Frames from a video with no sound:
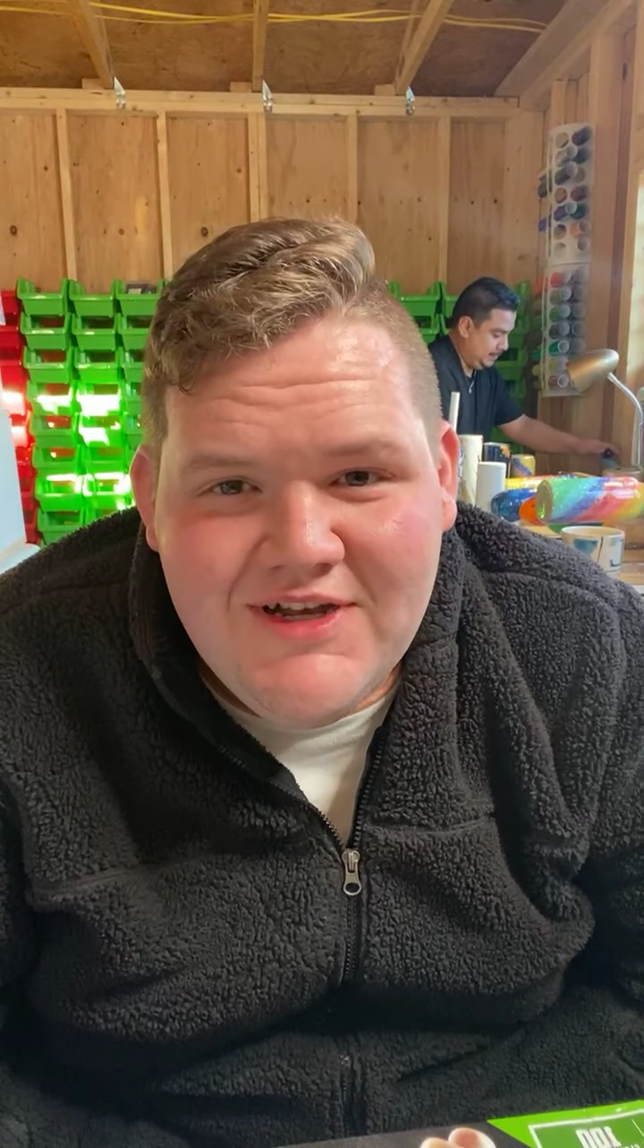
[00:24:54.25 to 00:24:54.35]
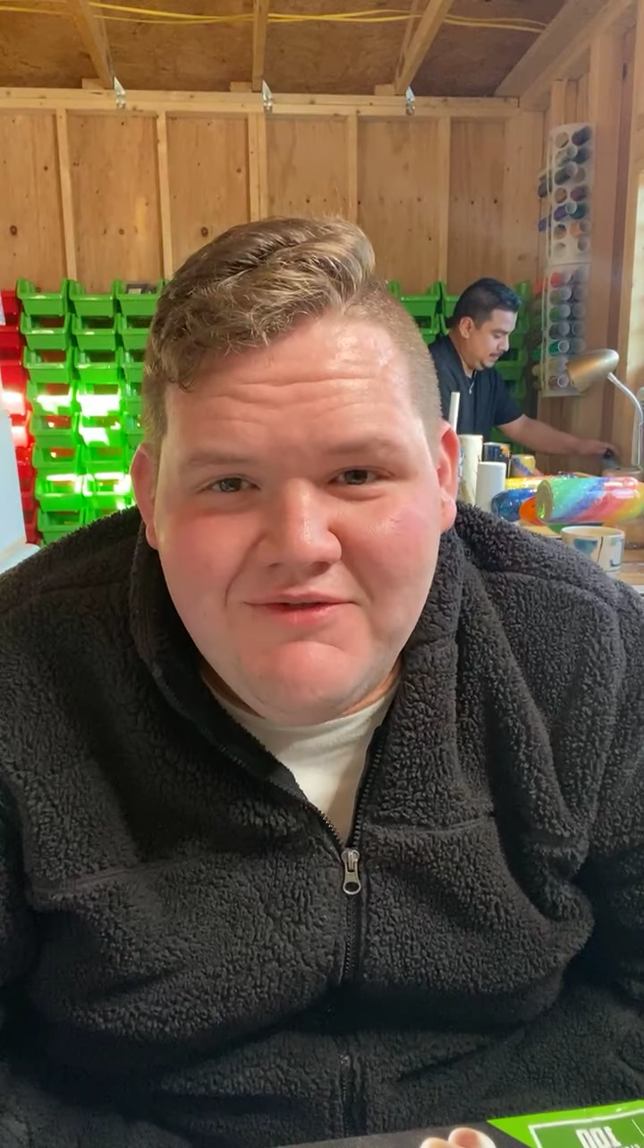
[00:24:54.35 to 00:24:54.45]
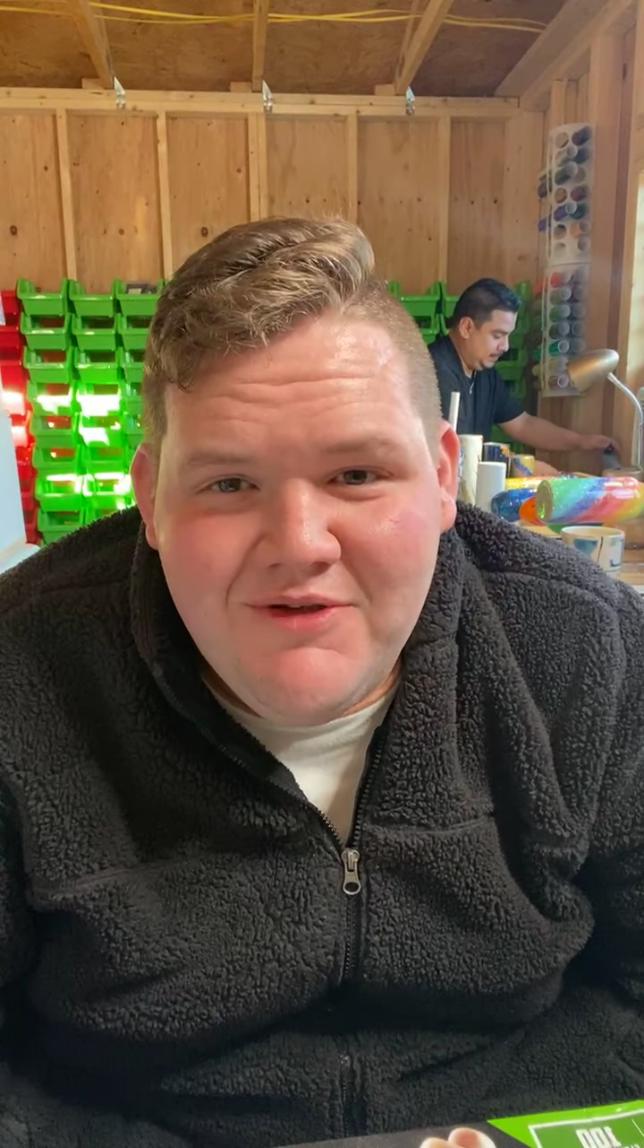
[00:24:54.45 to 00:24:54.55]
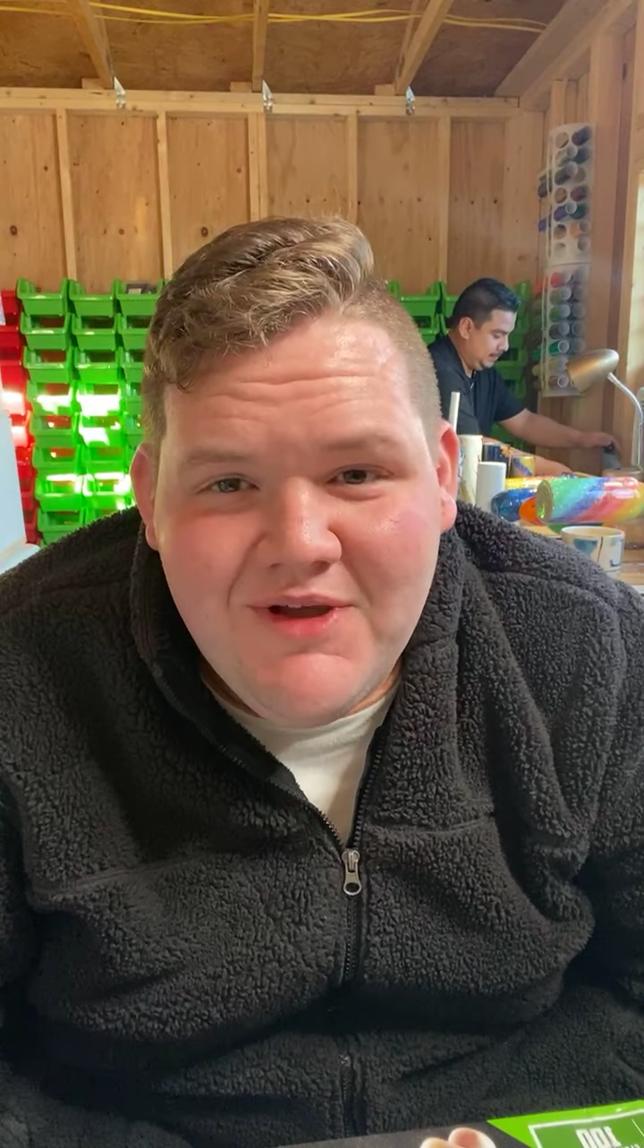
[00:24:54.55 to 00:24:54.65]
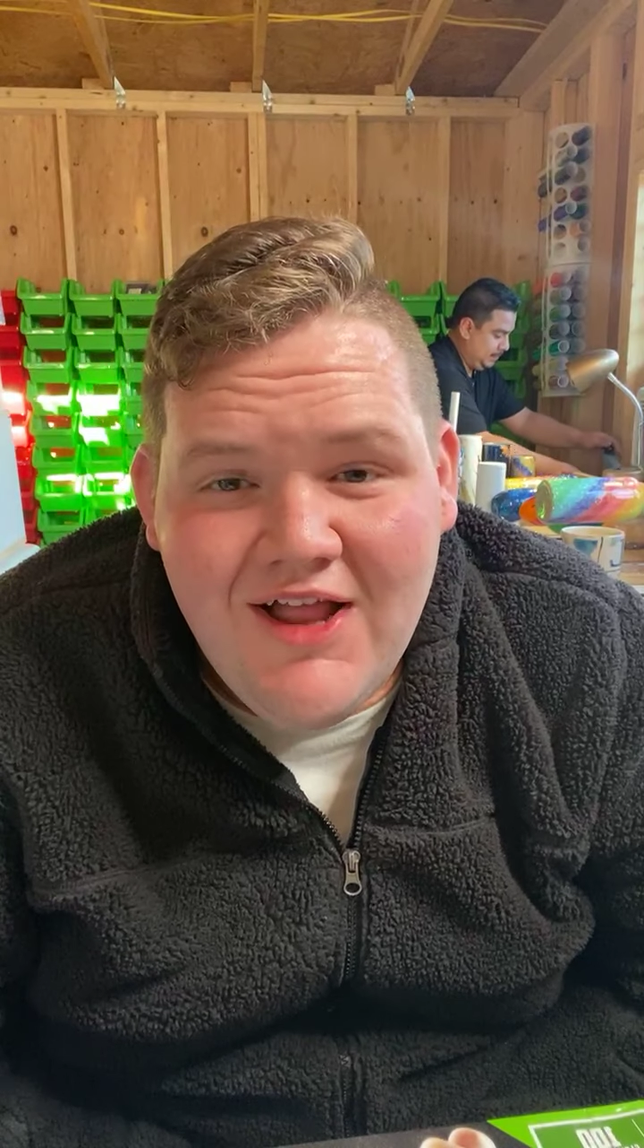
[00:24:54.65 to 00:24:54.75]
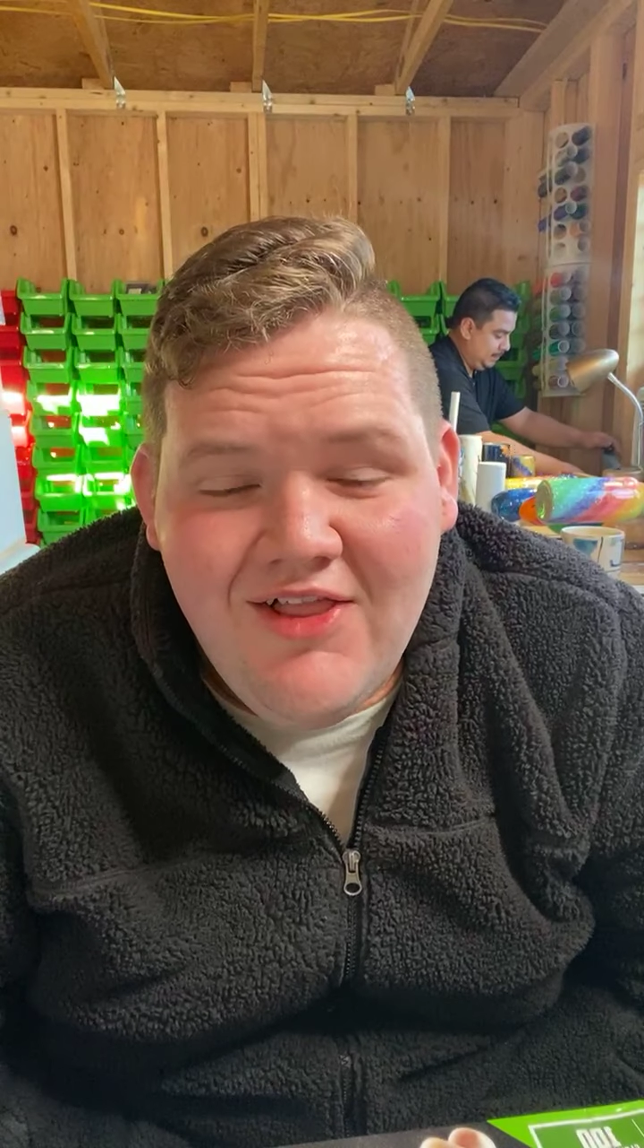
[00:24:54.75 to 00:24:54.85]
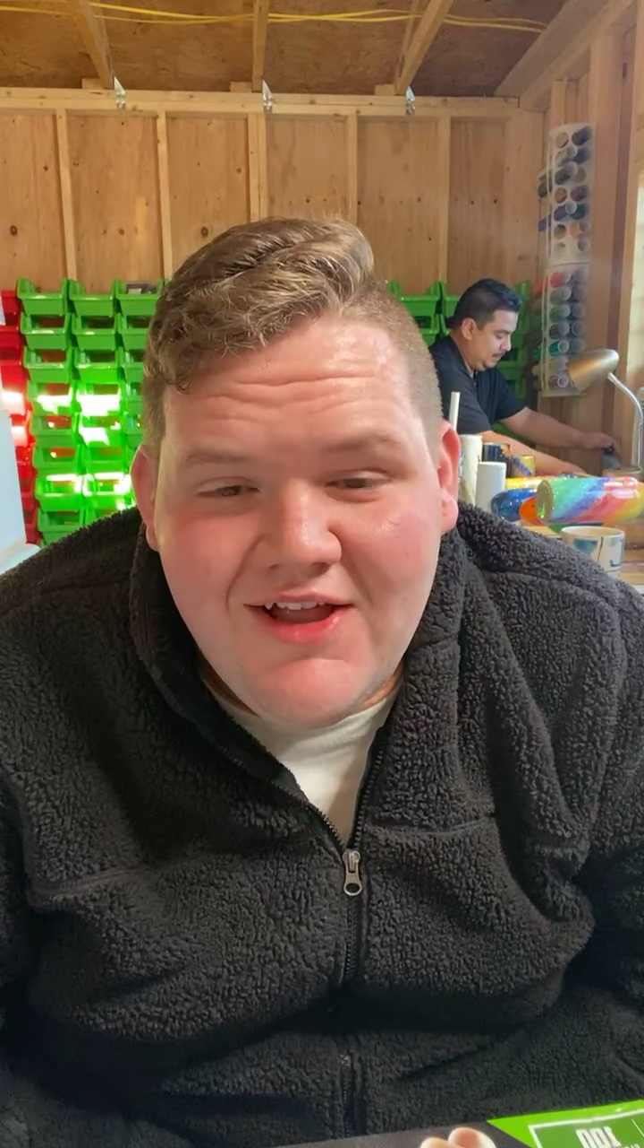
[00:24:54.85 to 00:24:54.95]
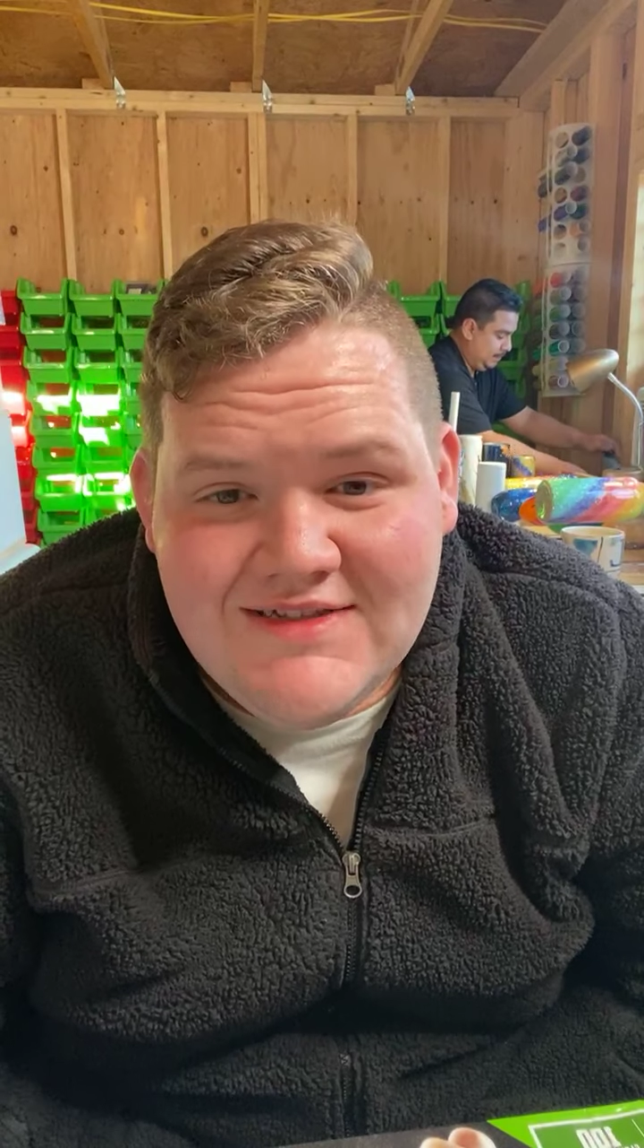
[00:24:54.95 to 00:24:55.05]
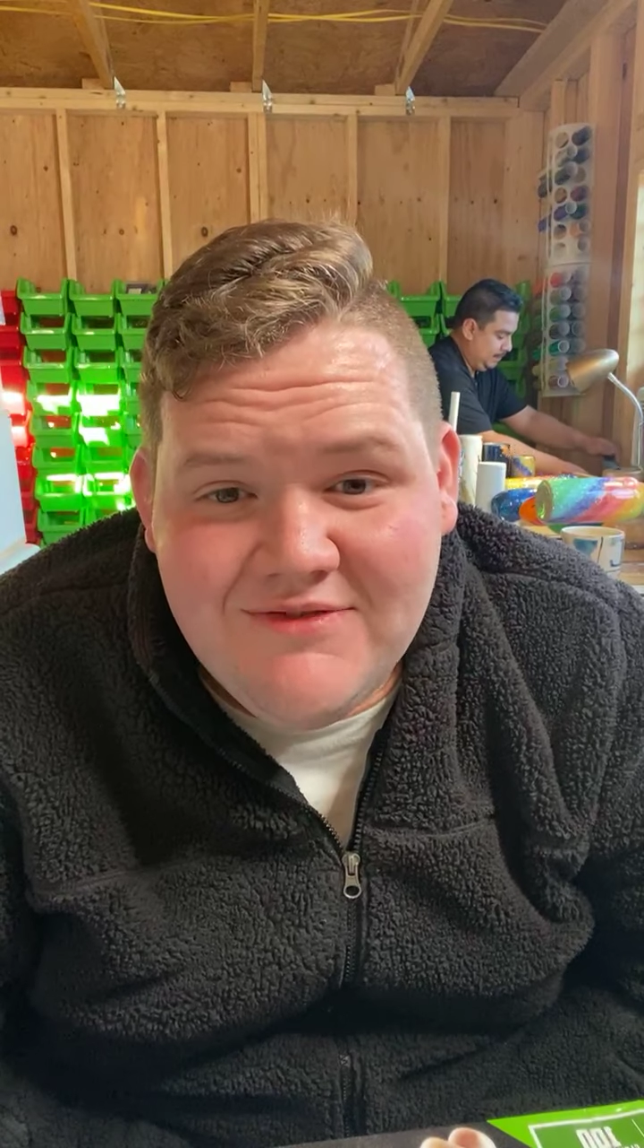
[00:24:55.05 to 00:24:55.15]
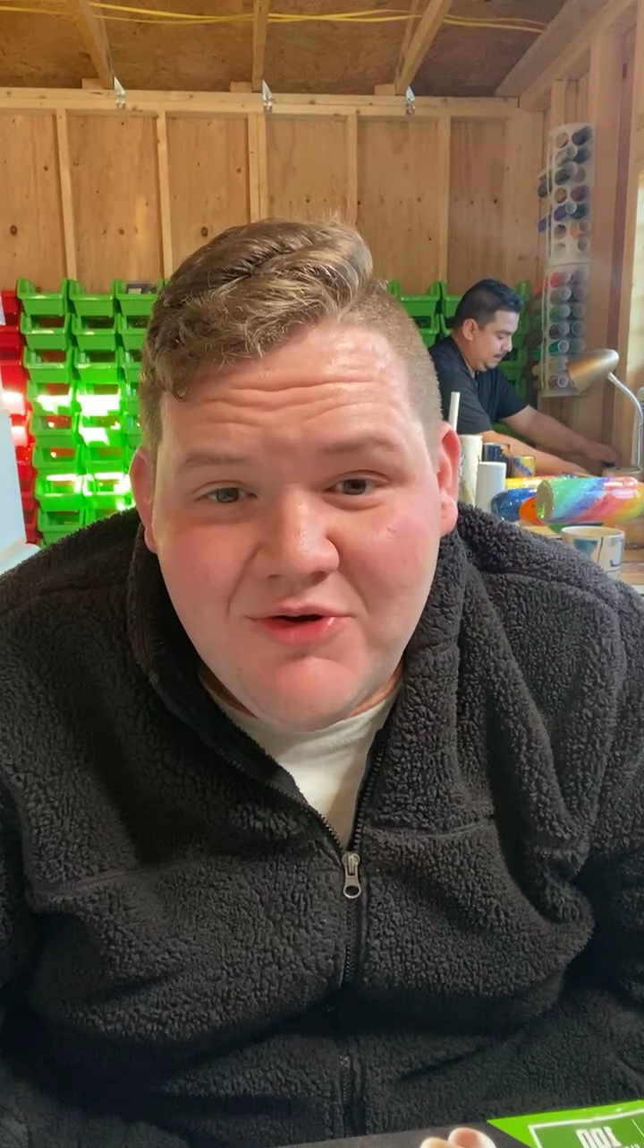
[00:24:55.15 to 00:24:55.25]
even though we got lots of